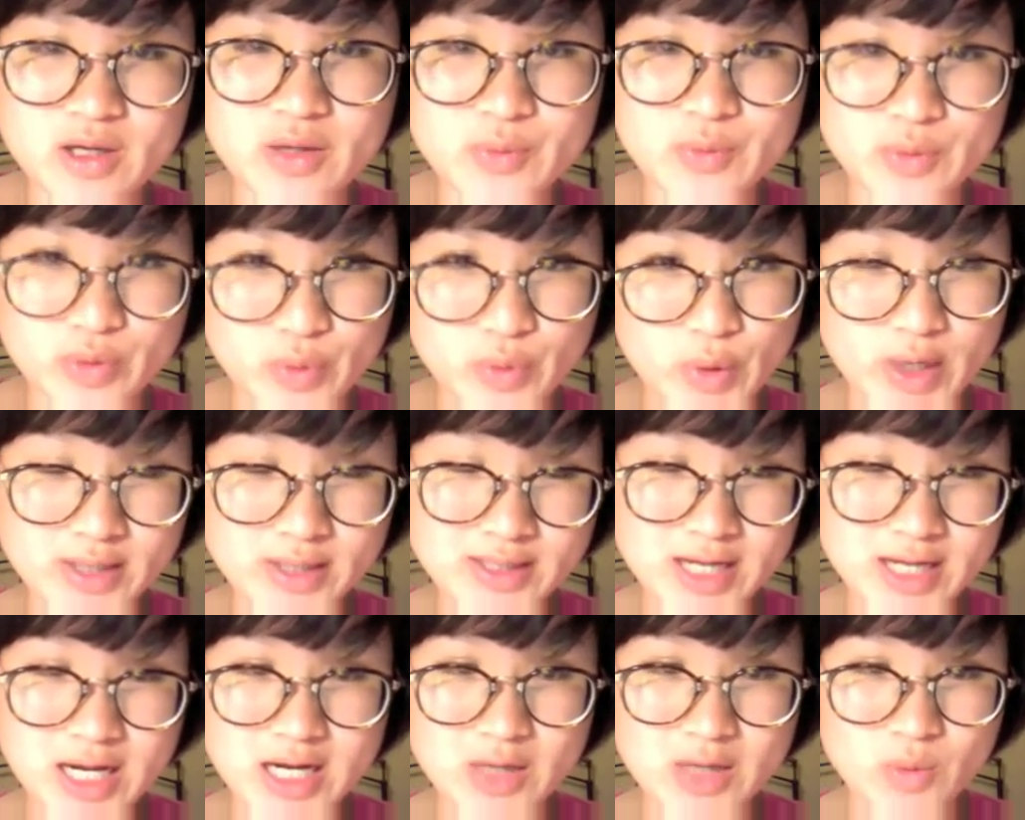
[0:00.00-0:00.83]

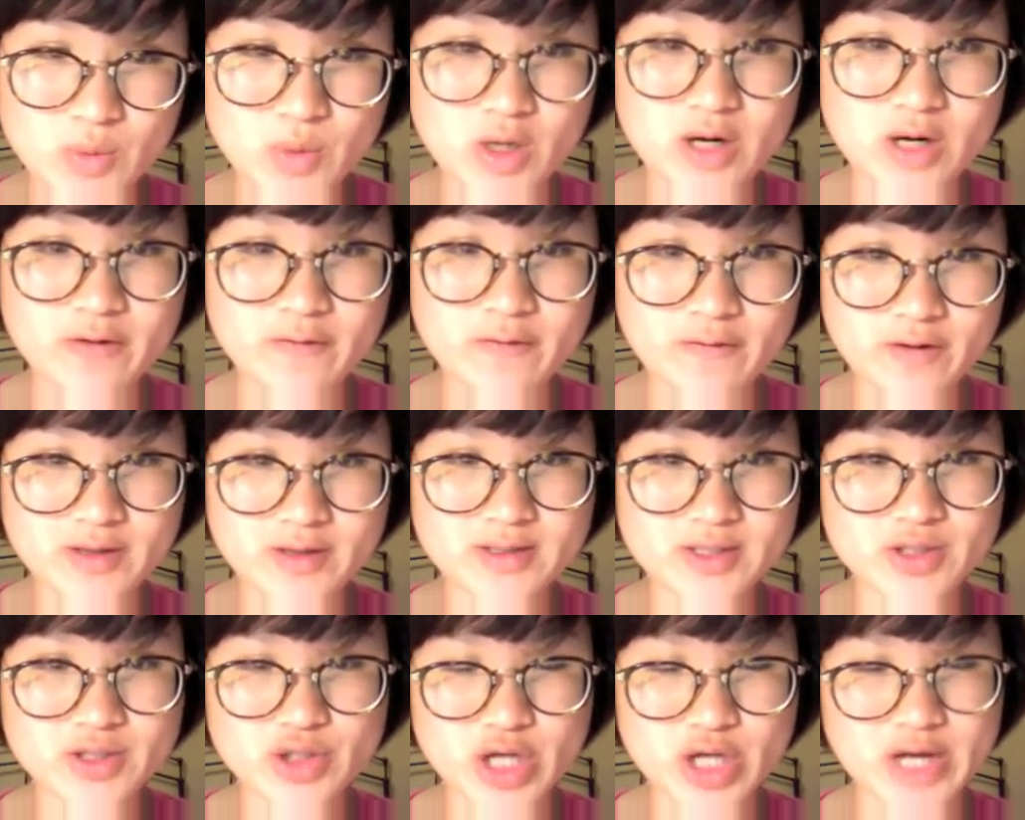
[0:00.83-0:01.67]
rewrite our
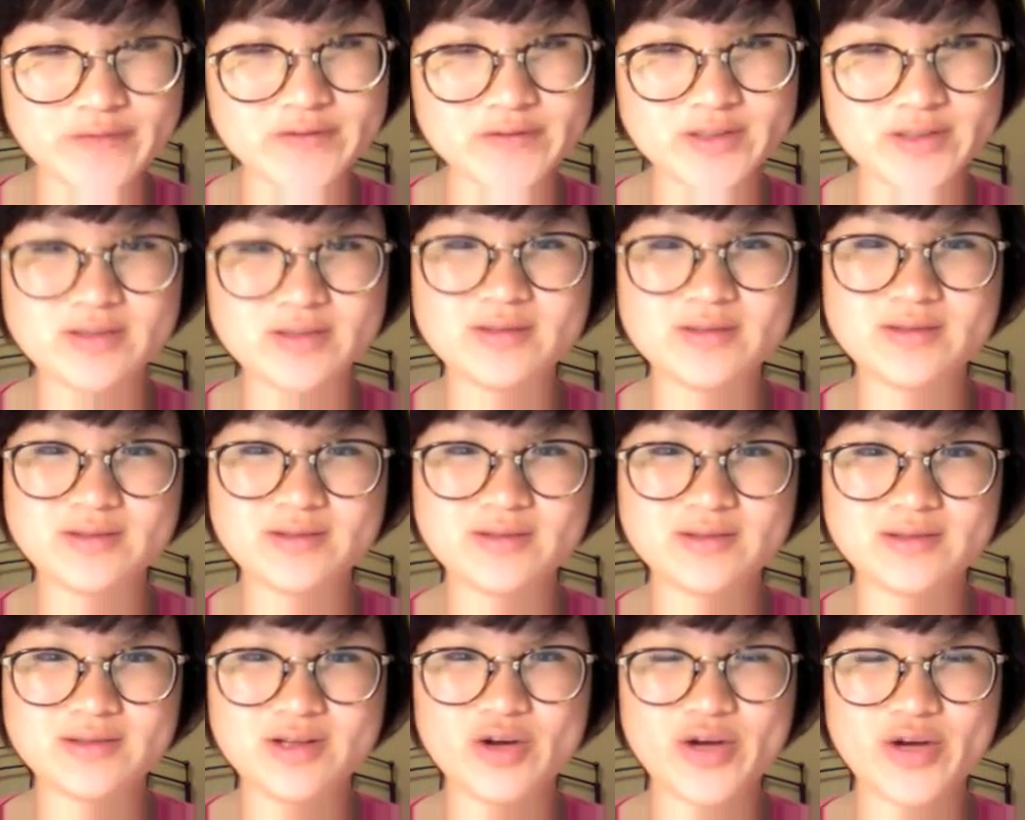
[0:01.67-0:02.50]
first draft.
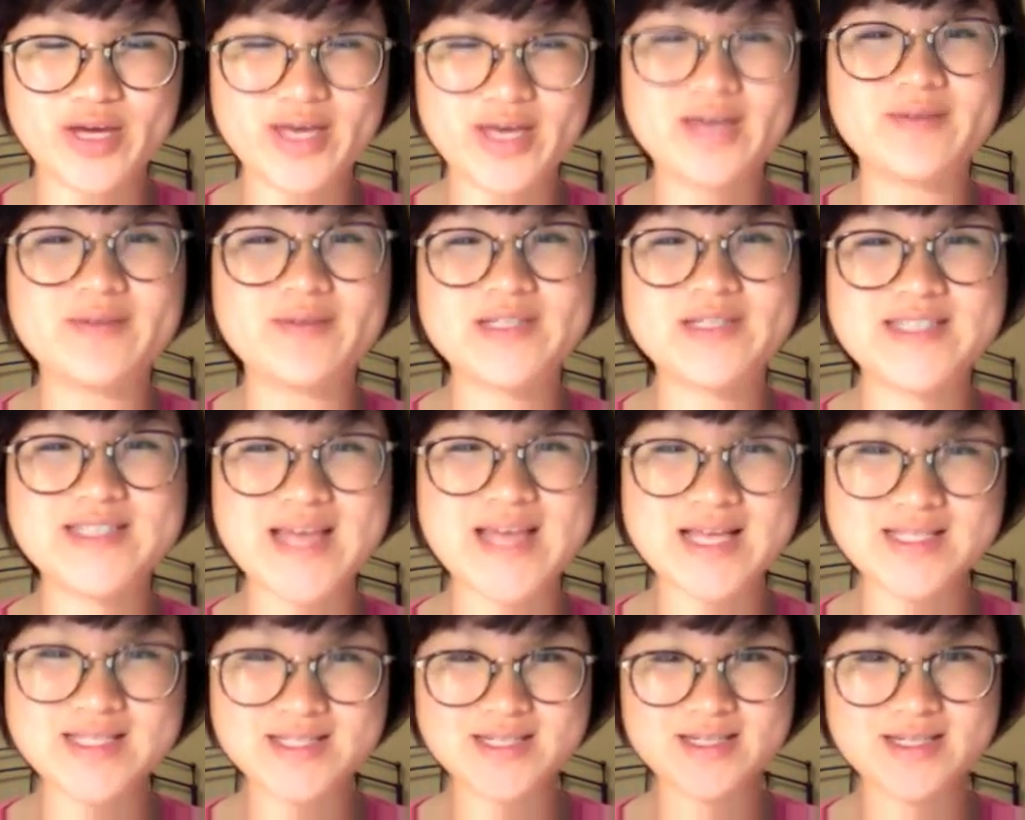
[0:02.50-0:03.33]
Okay,
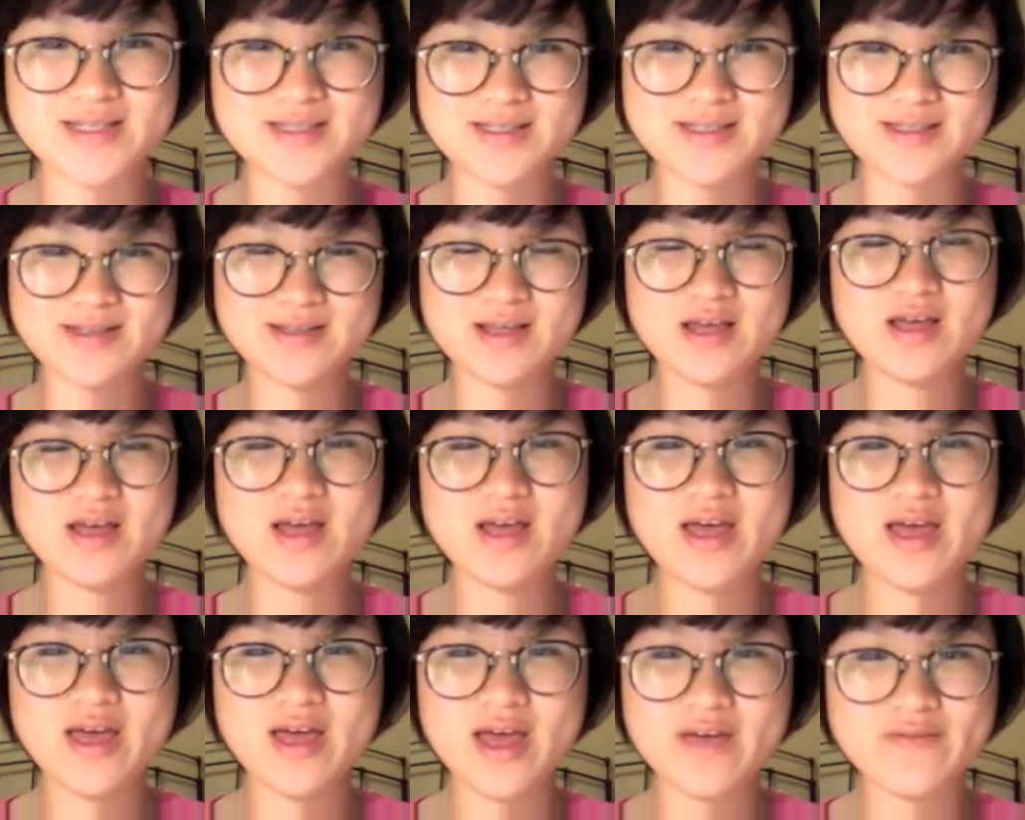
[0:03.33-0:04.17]
that's it.
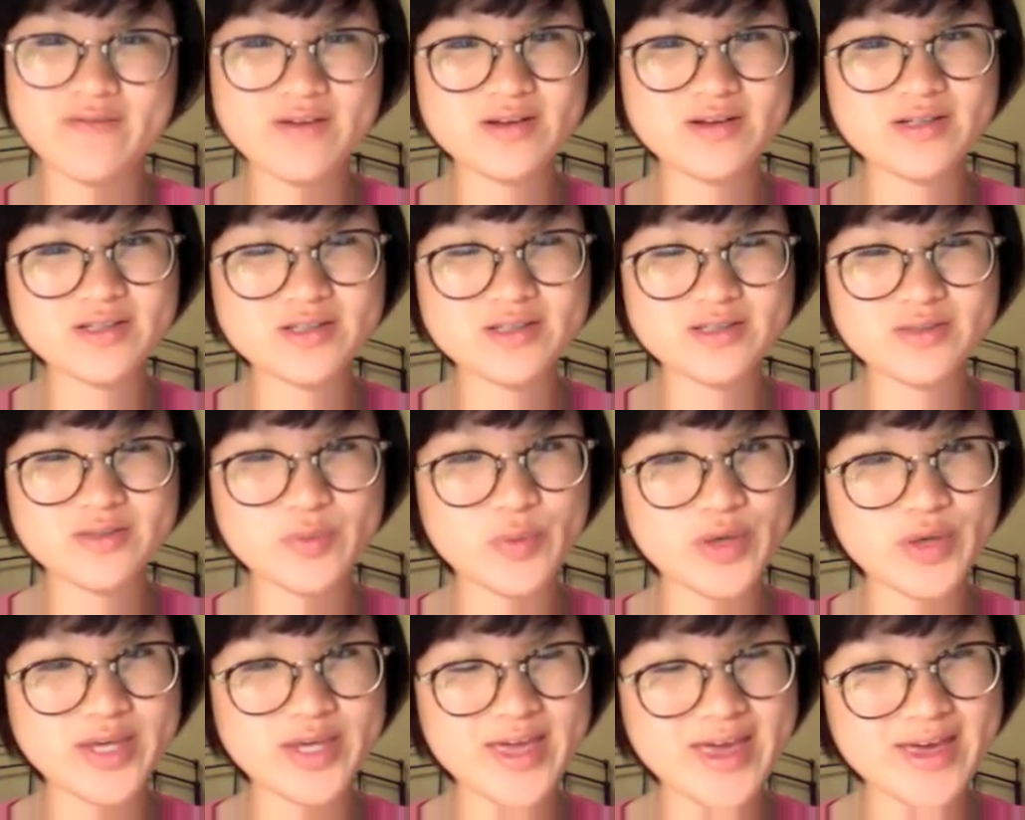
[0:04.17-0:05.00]
Have a good
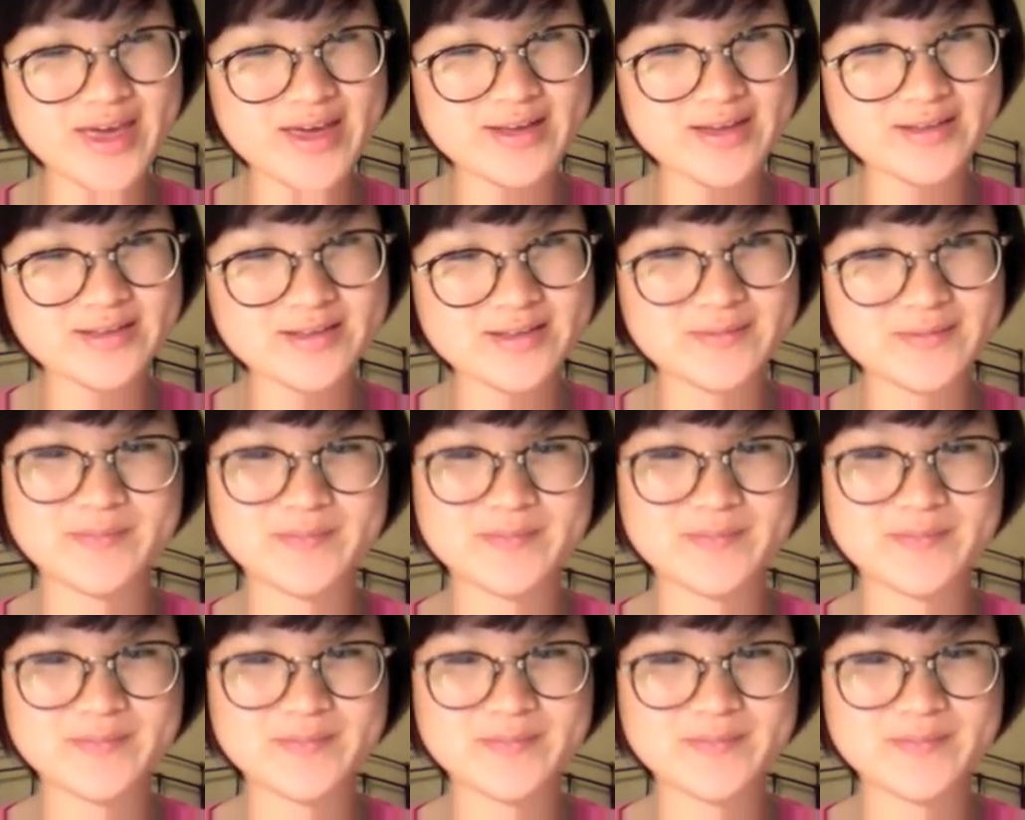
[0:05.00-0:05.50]
weekend.